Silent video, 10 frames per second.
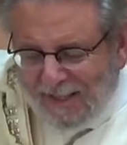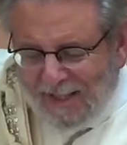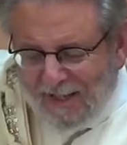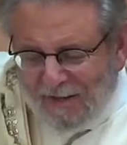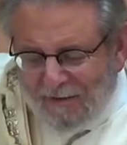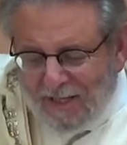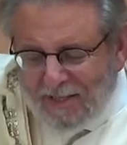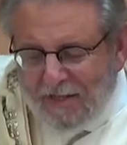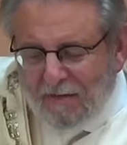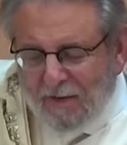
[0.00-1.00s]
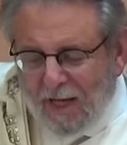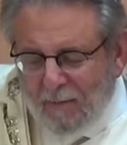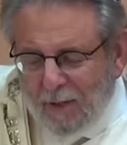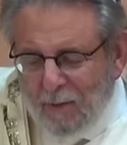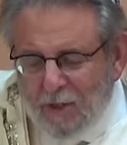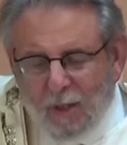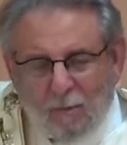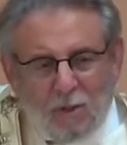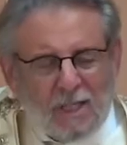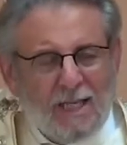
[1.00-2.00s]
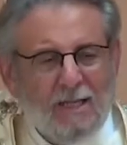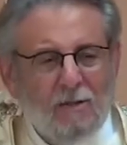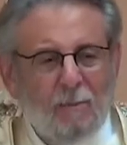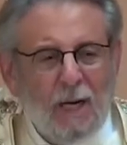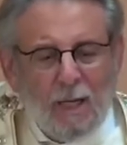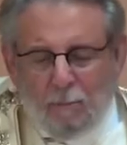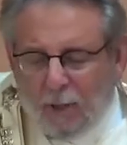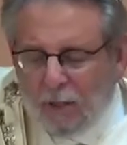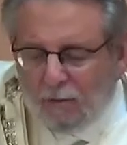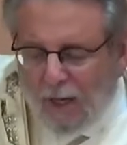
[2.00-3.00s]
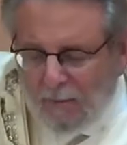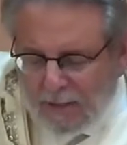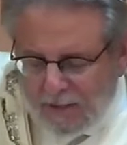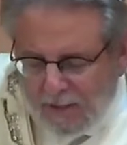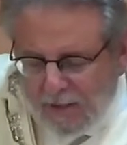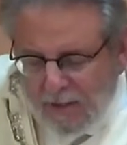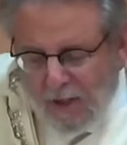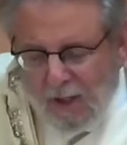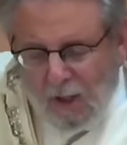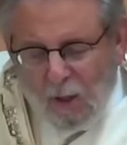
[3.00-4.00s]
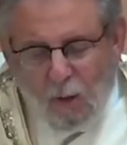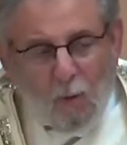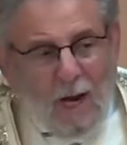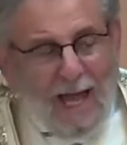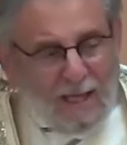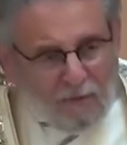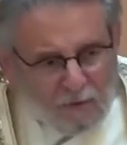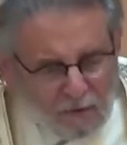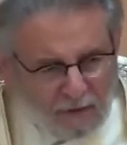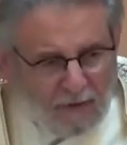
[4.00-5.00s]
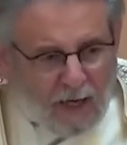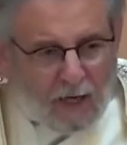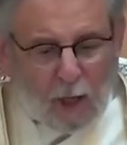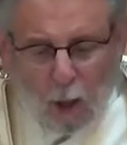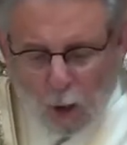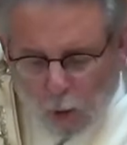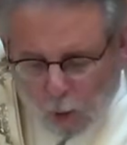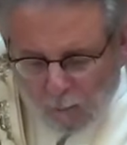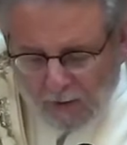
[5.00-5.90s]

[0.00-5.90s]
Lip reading: The rest of the family was almost killed by pogromists who entered their home,